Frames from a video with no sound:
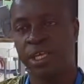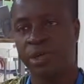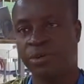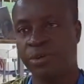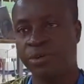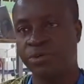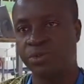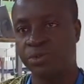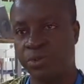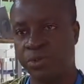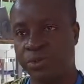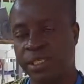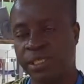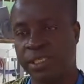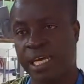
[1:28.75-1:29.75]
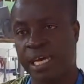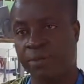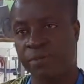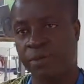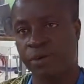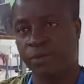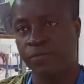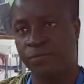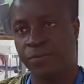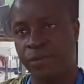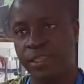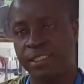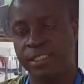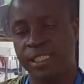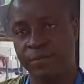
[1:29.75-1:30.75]
We want to know the type of
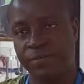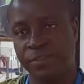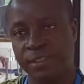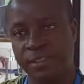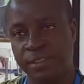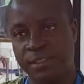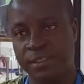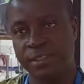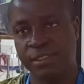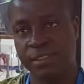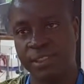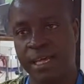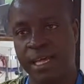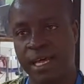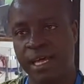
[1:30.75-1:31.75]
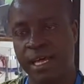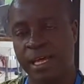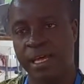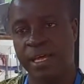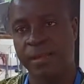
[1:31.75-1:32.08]
uh, services they are